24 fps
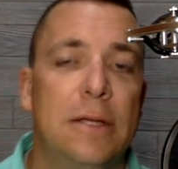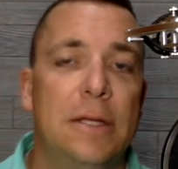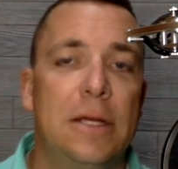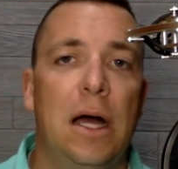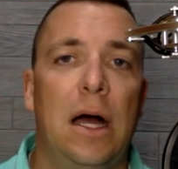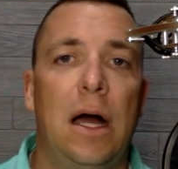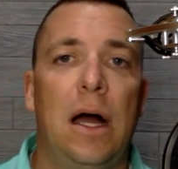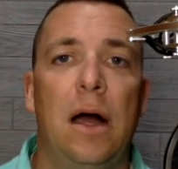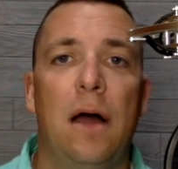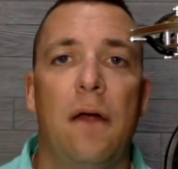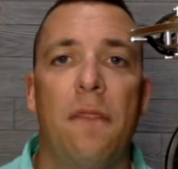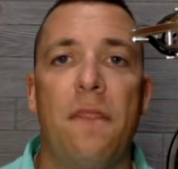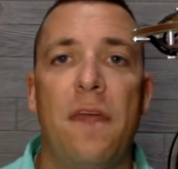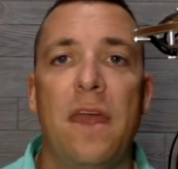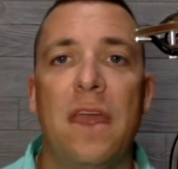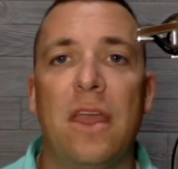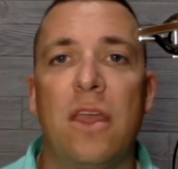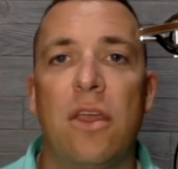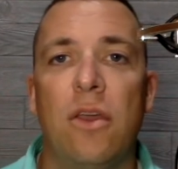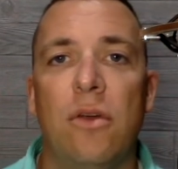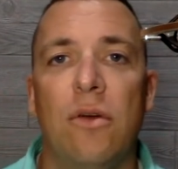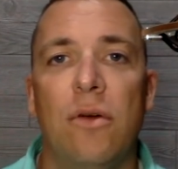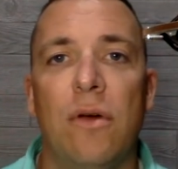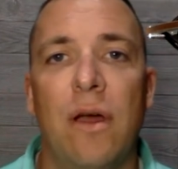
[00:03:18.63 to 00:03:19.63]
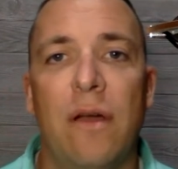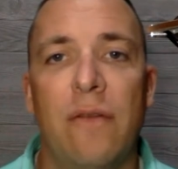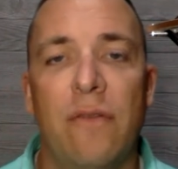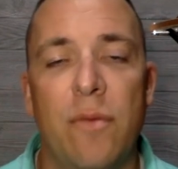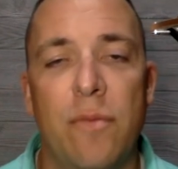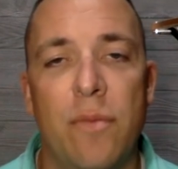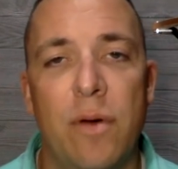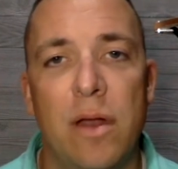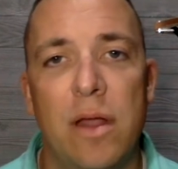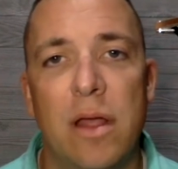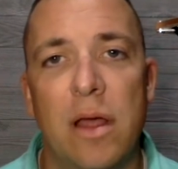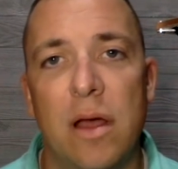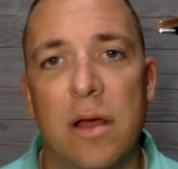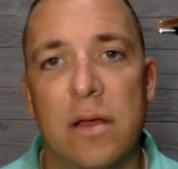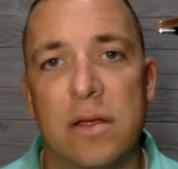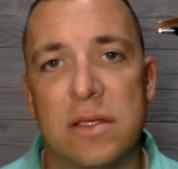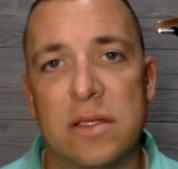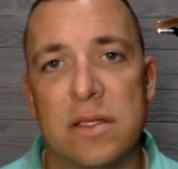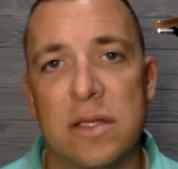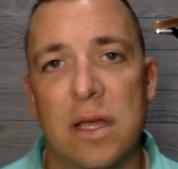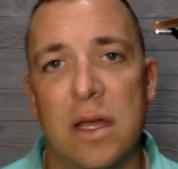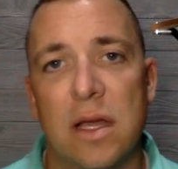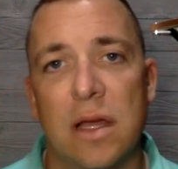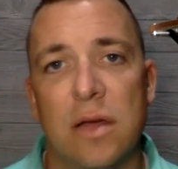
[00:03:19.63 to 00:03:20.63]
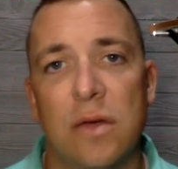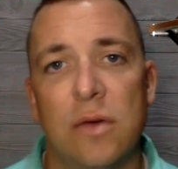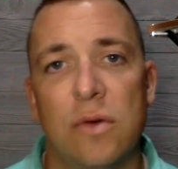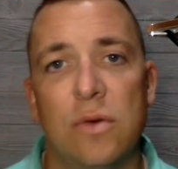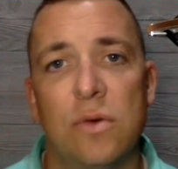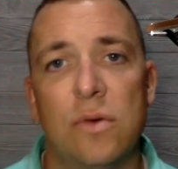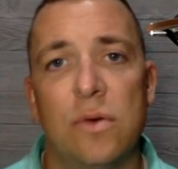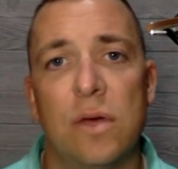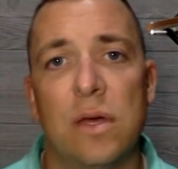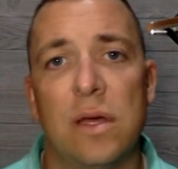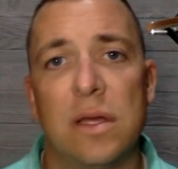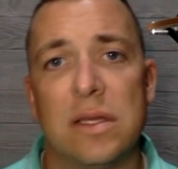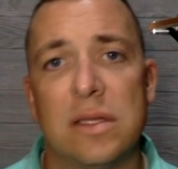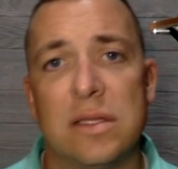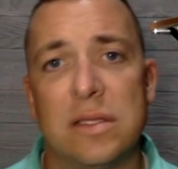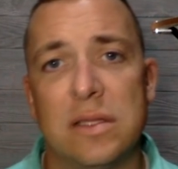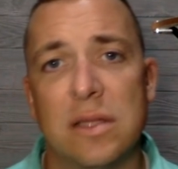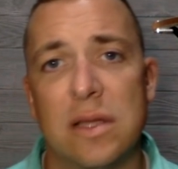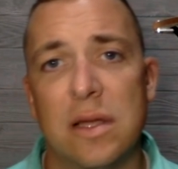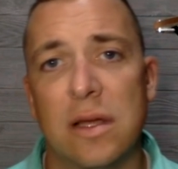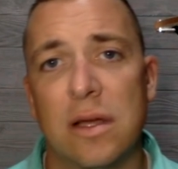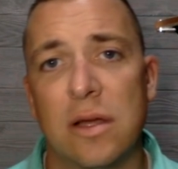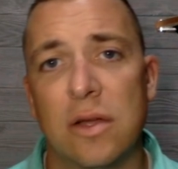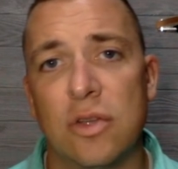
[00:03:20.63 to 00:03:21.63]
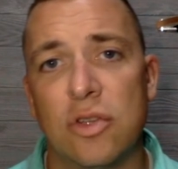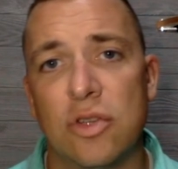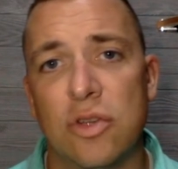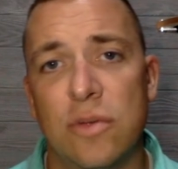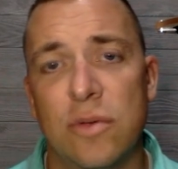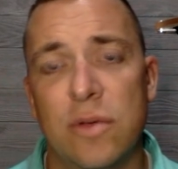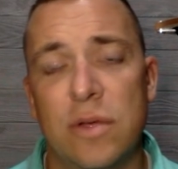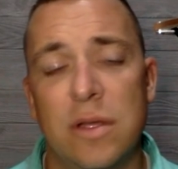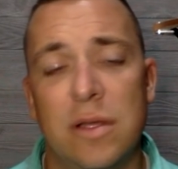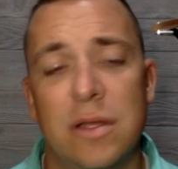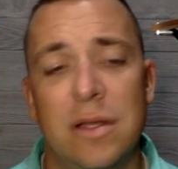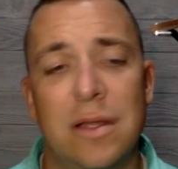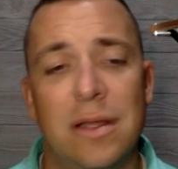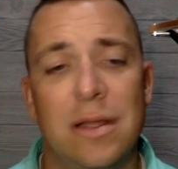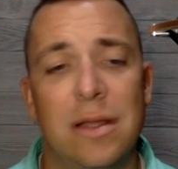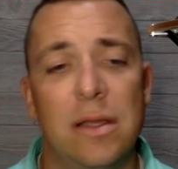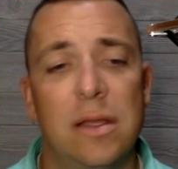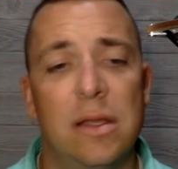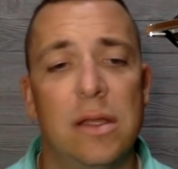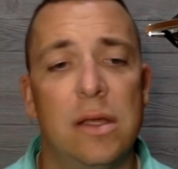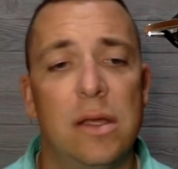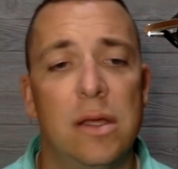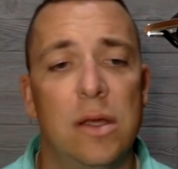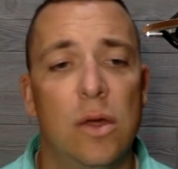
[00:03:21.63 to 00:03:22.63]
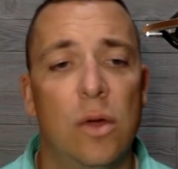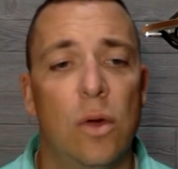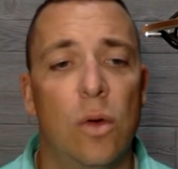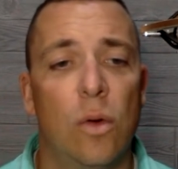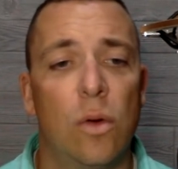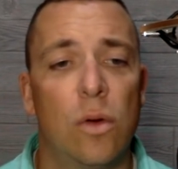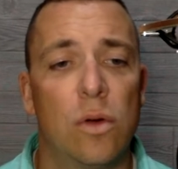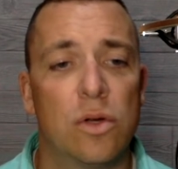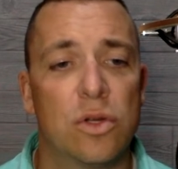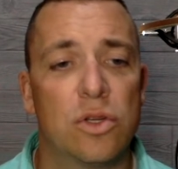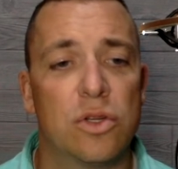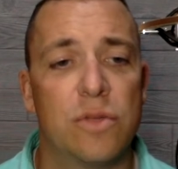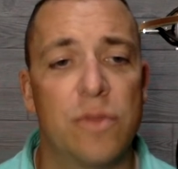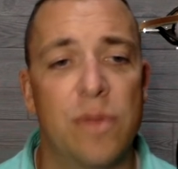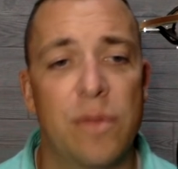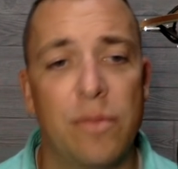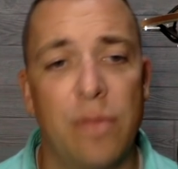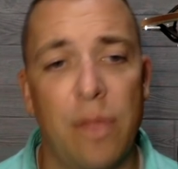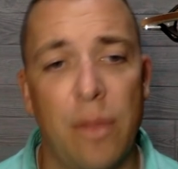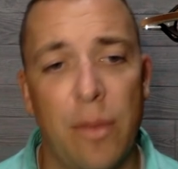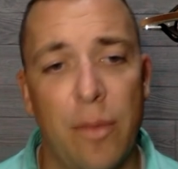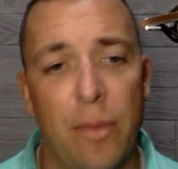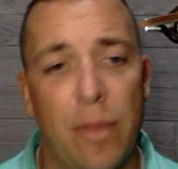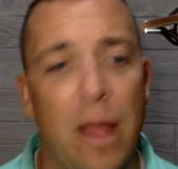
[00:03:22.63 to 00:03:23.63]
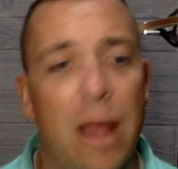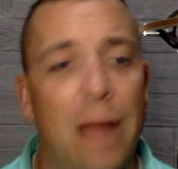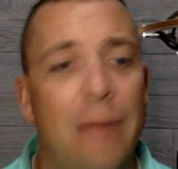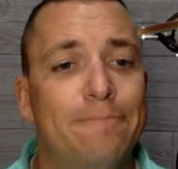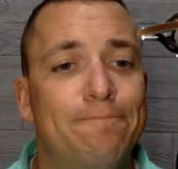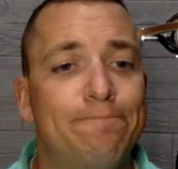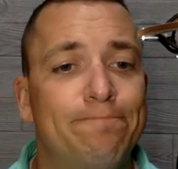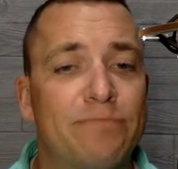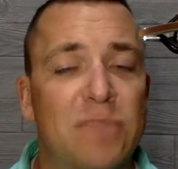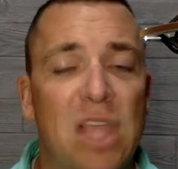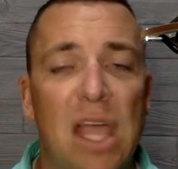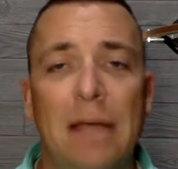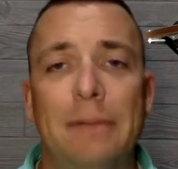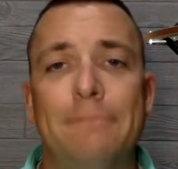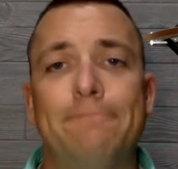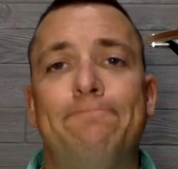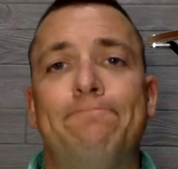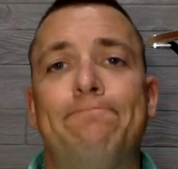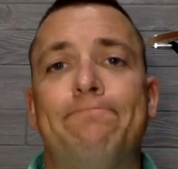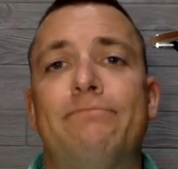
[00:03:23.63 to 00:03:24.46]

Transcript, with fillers: Uh, thank you, everybody else uh, who has uh, contributed and orders from me, blah, blah, blah. Okay.